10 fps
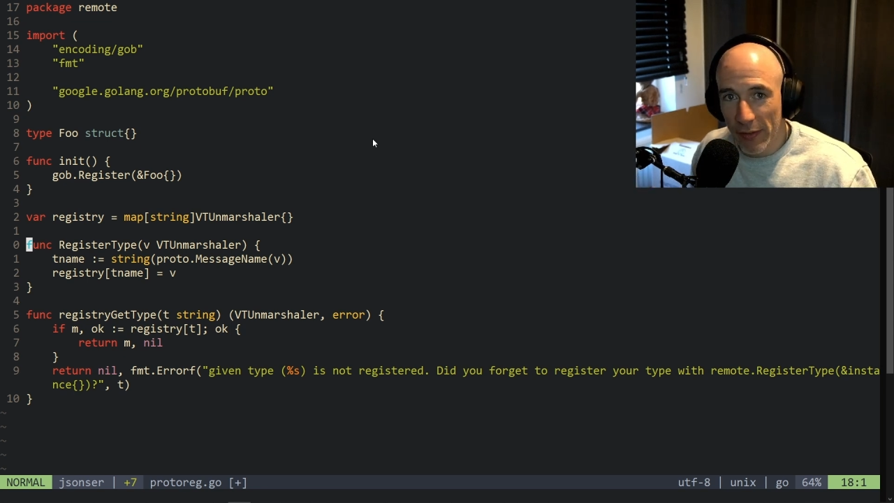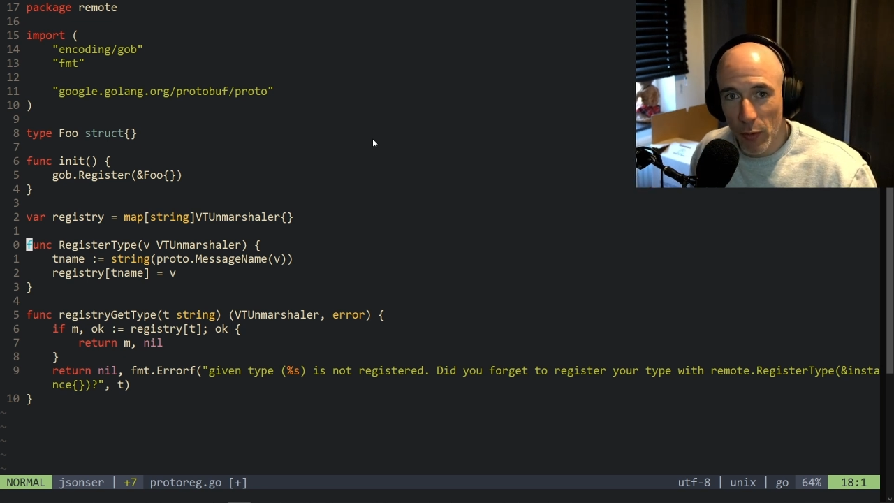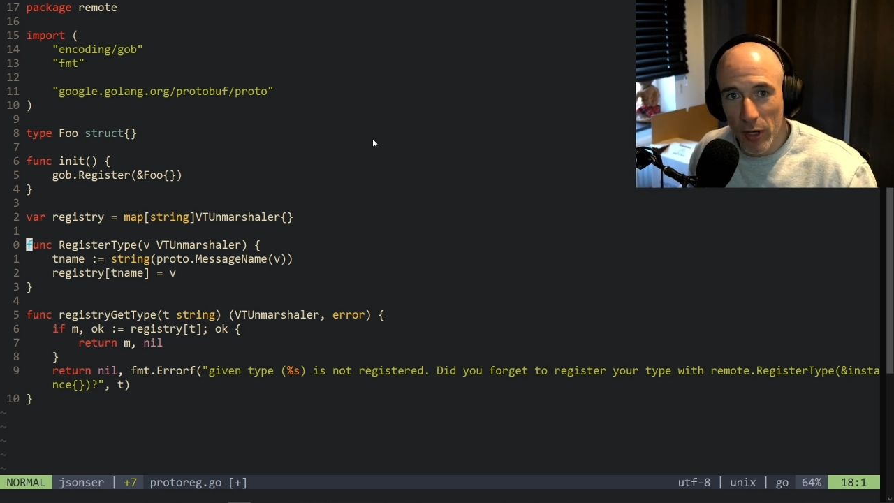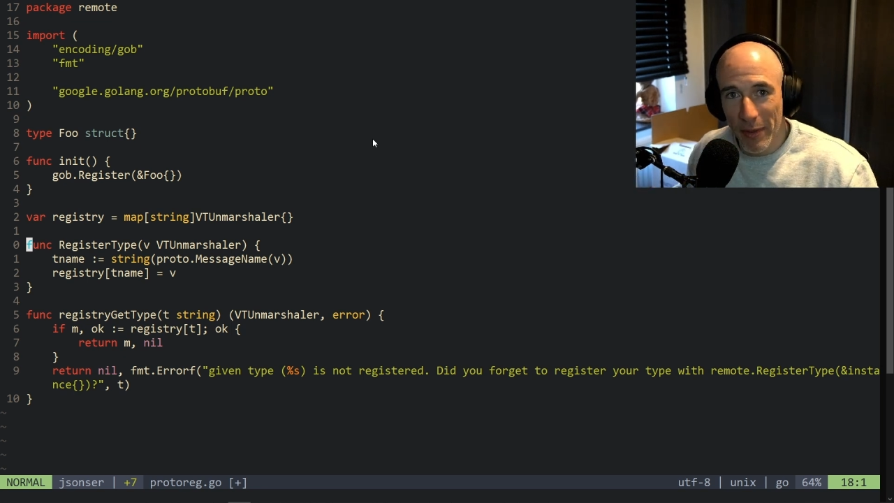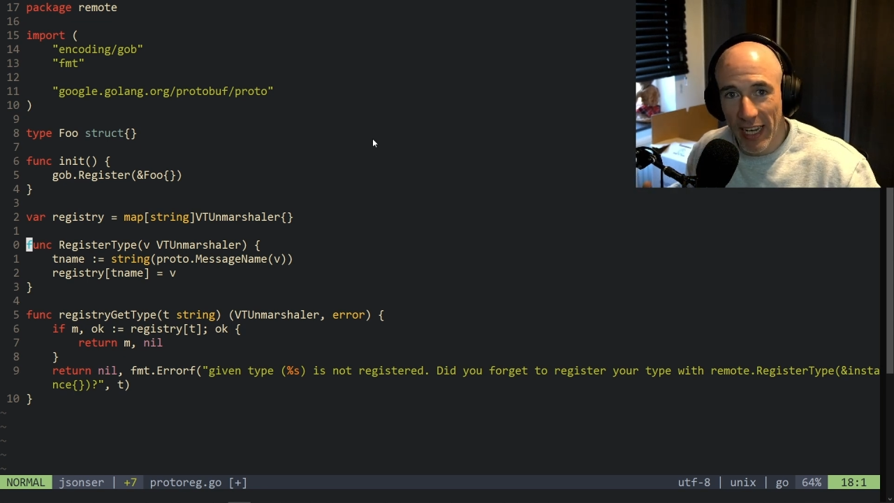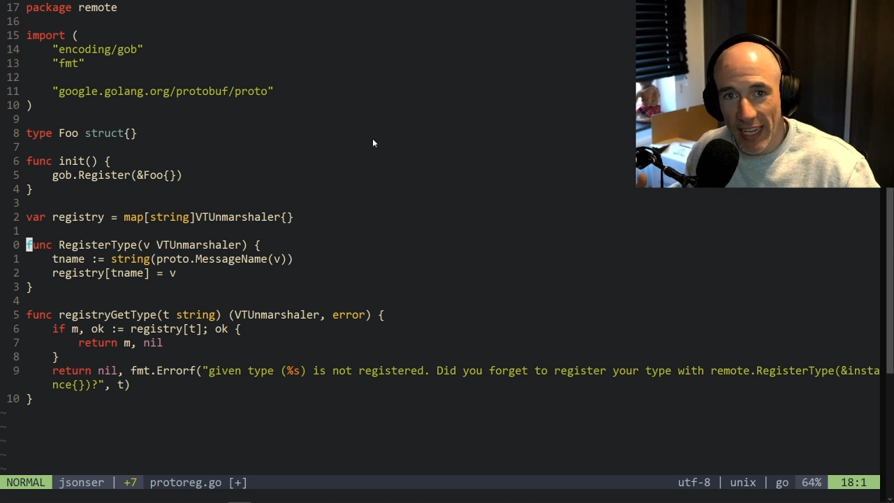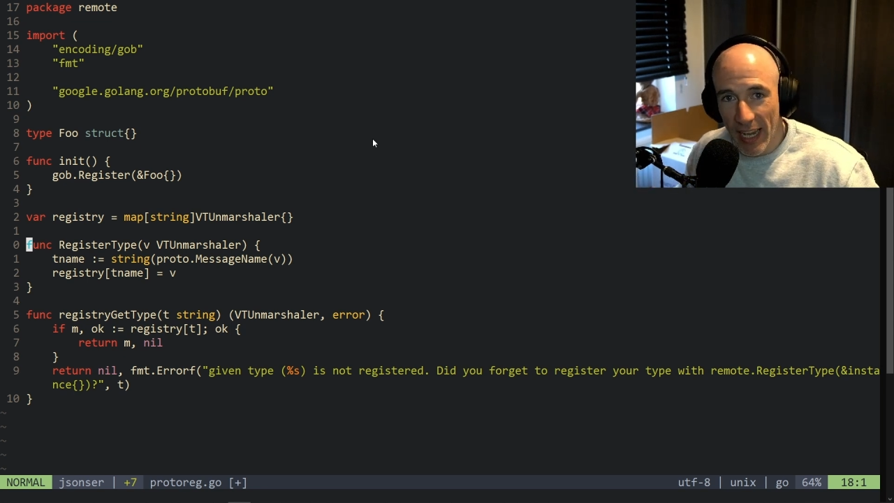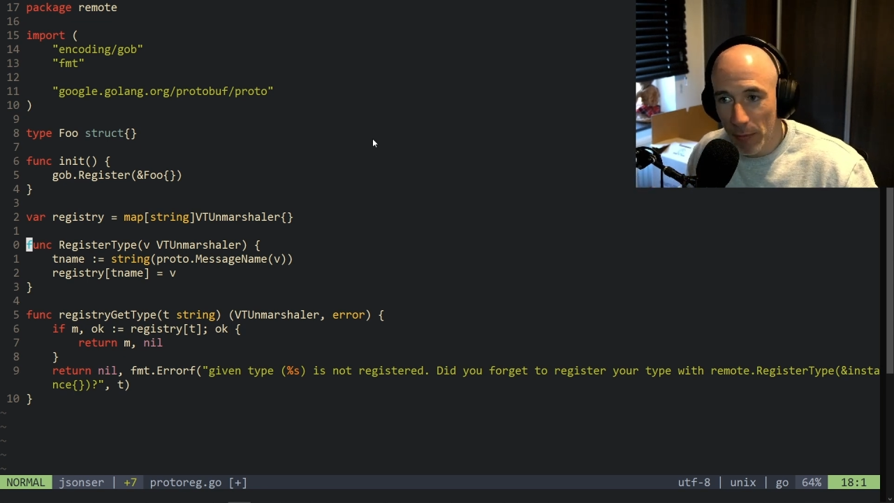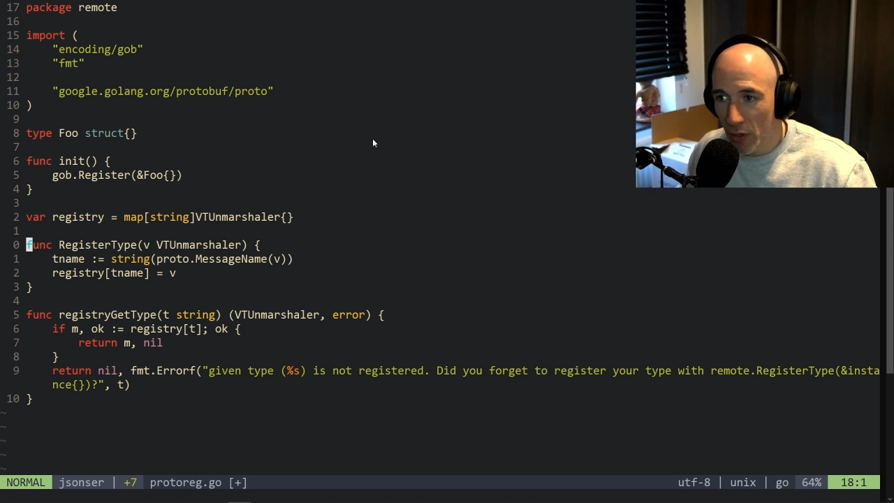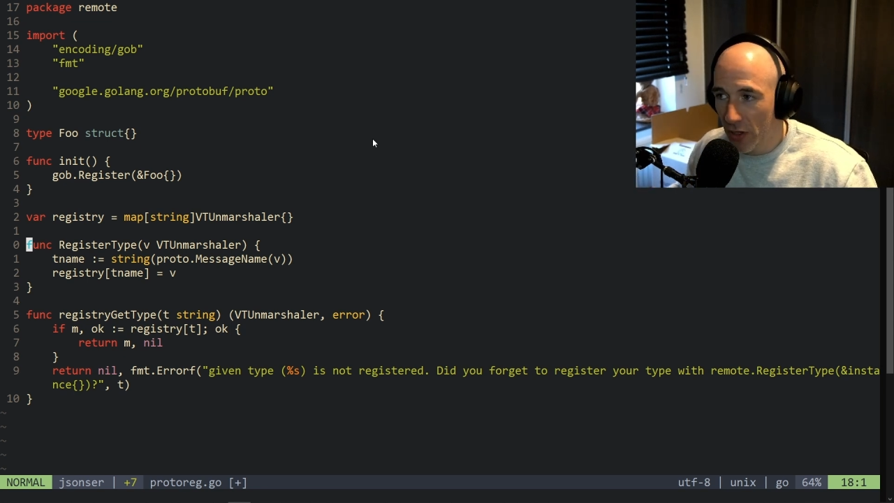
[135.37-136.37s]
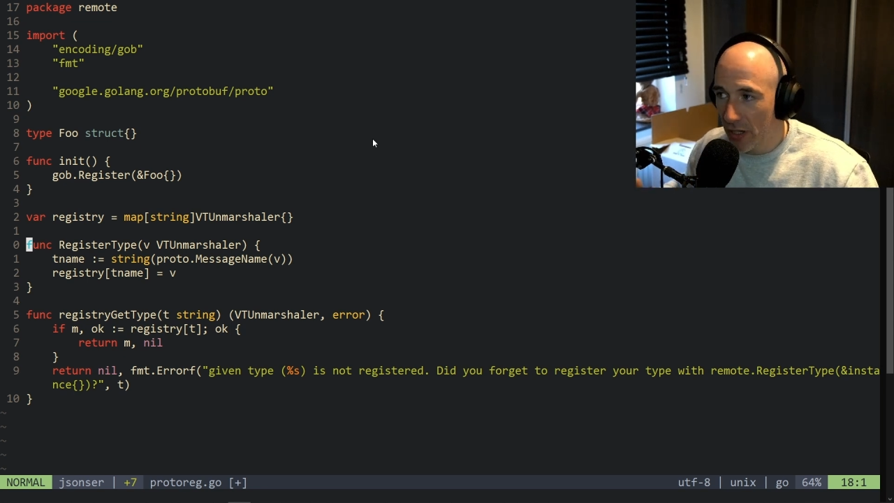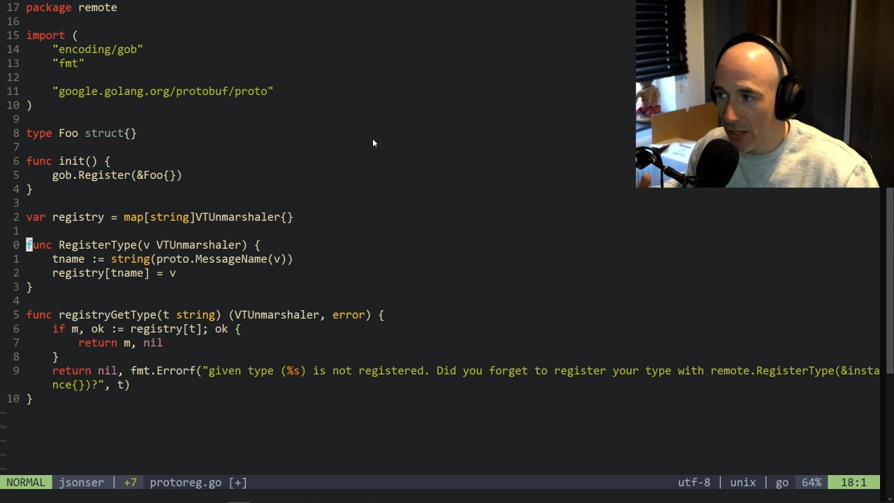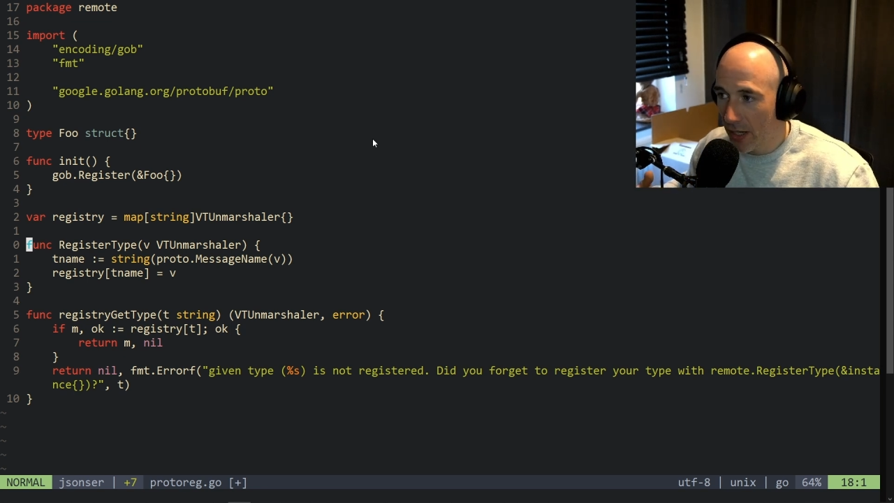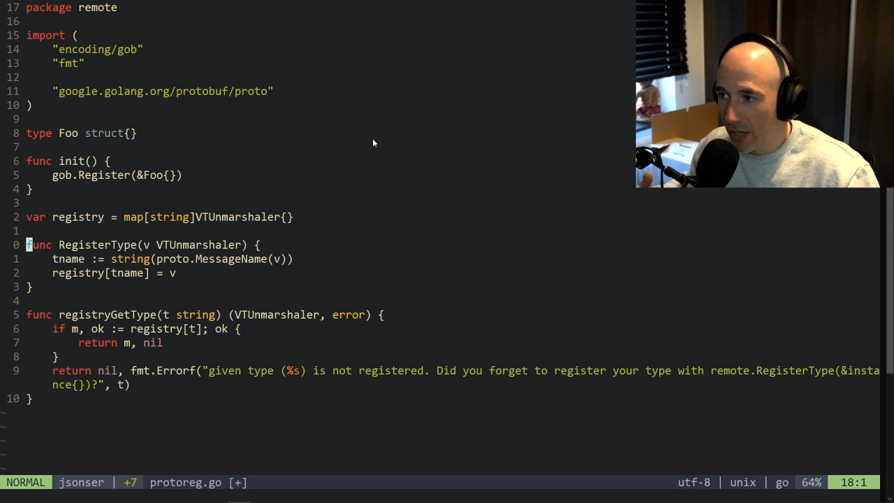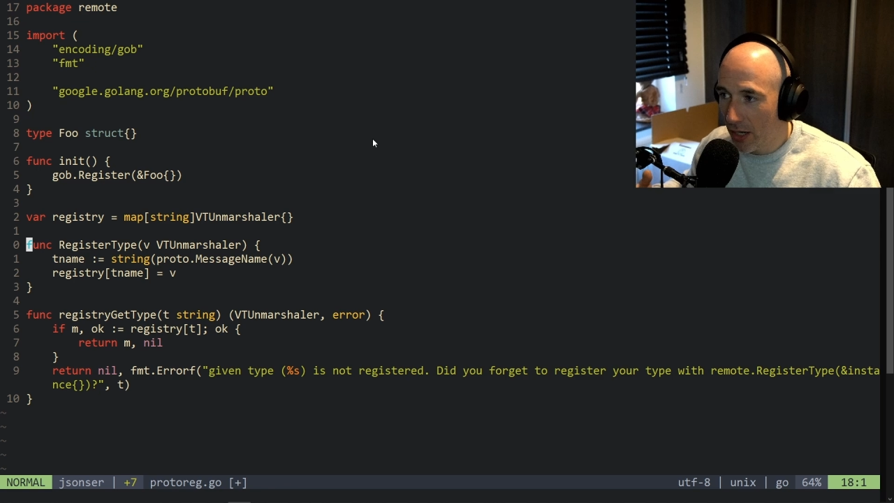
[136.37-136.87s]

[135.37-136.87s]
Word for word: If you want to make a game, you're gonna